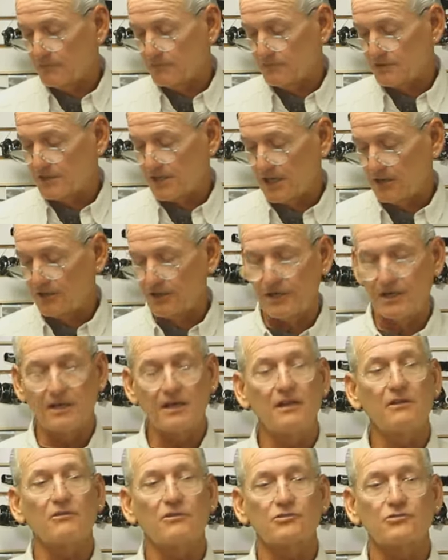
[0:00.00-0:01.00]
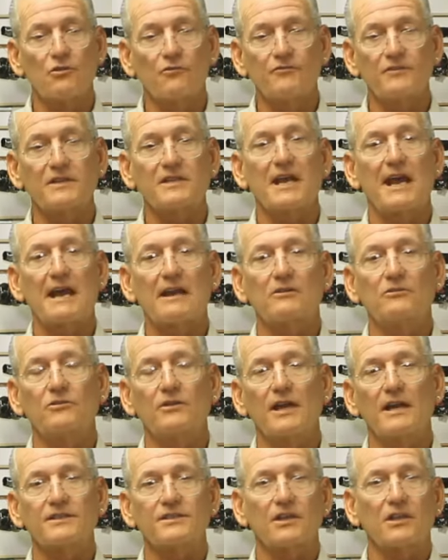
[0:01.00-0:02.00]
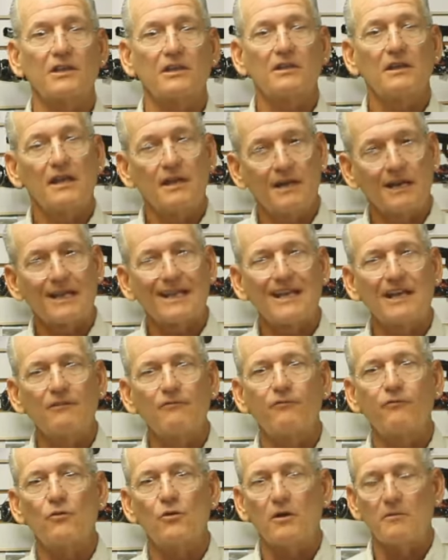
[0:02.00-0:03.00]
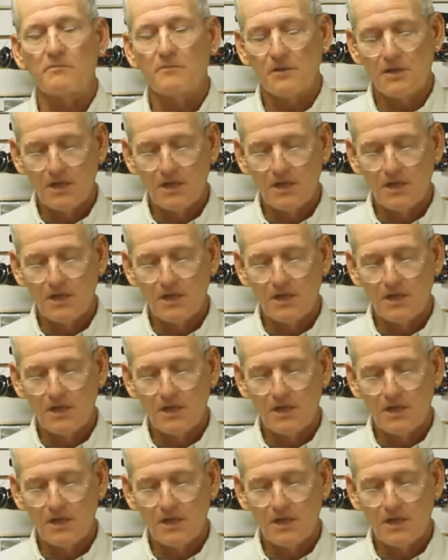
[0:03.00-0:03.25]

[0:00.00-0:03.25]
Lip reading: selling it here at Trophy Tackle in a kit form.